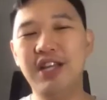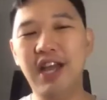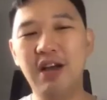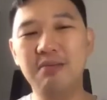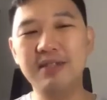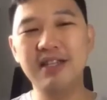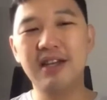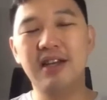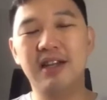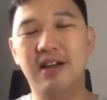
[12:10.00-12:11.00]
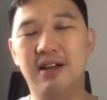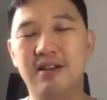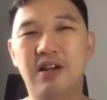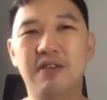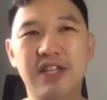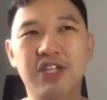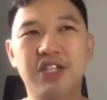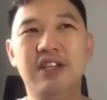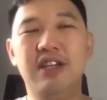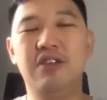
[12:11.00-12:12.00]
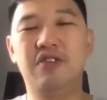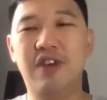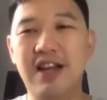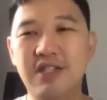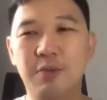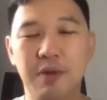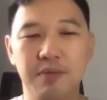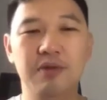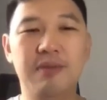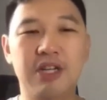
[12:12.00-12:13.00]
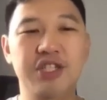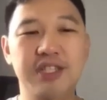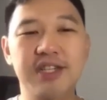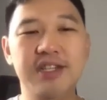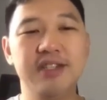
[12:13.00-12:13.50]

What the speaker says: helps the conversation and the trust to be built much easier.